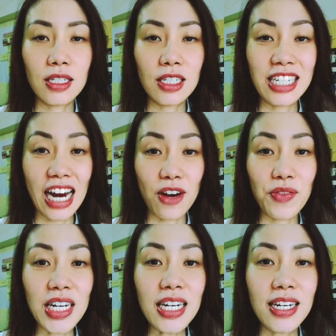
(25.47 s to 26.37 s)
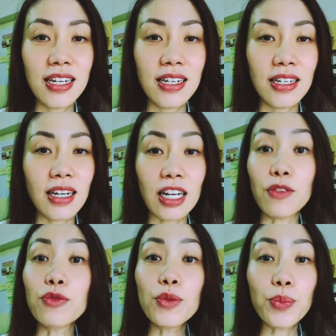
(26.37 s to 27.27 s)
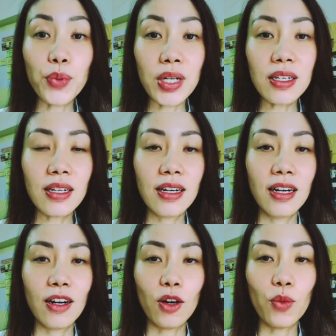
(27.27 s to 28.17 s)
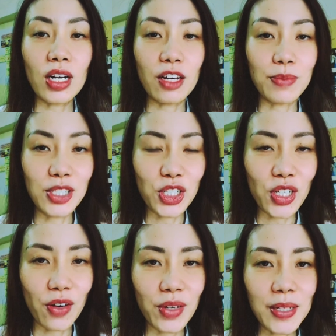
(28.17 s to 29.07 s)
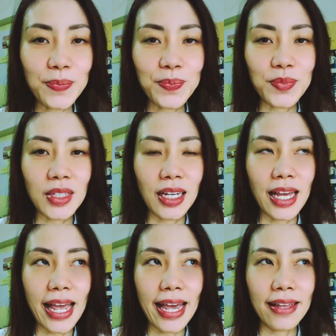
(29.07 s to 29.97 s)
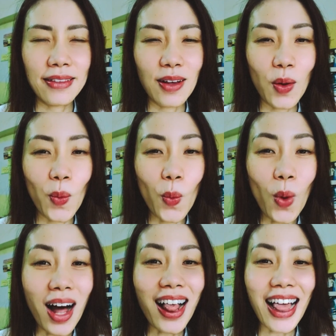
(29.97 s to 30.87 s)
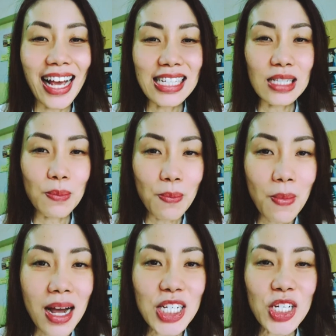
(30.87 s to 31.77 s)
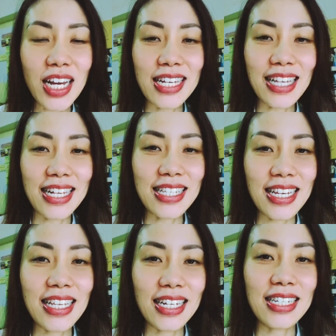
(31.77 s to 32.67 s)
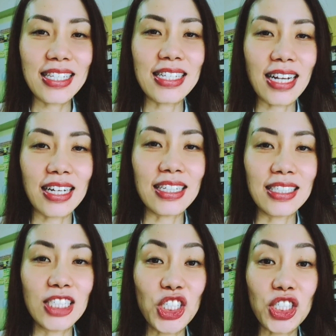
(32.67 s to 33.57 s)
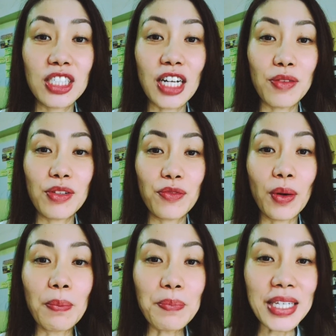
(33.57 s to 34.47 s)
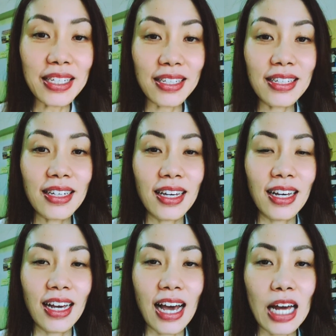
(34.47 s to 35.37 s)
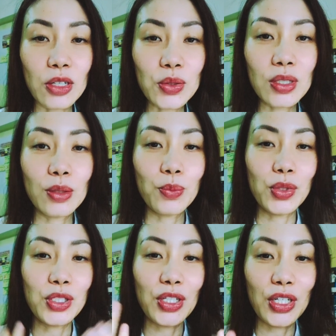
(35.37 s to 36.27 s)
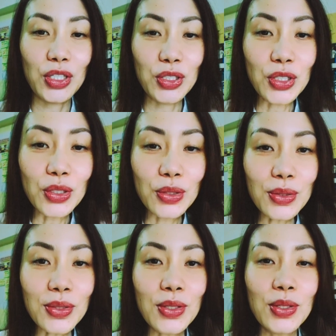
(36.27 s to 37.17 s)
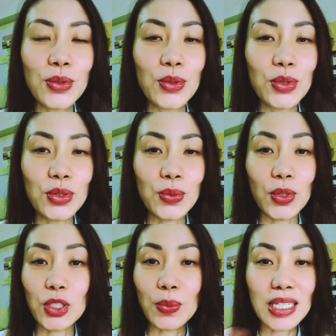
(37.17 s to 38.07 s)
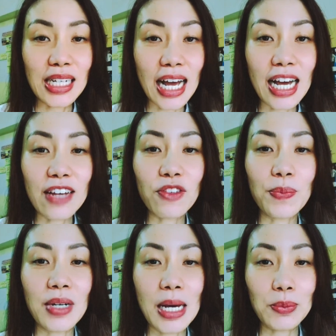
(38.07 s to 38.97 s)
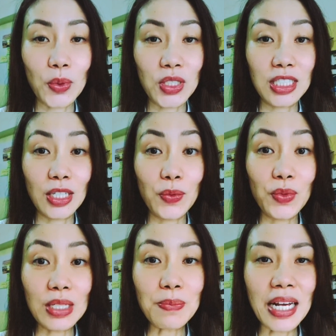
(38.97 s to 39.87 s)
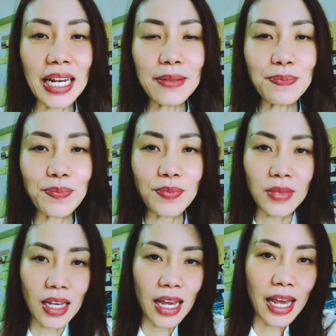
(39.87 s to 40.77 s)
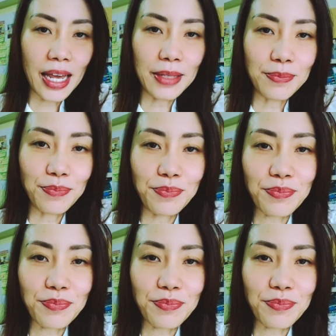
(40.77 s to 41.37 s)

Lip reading: diary, like a footprint of what I've been sharing. And while as much as I say that this is like a digital diary for me, I also appreciate you who's watching me live or perhaps watching the replay. And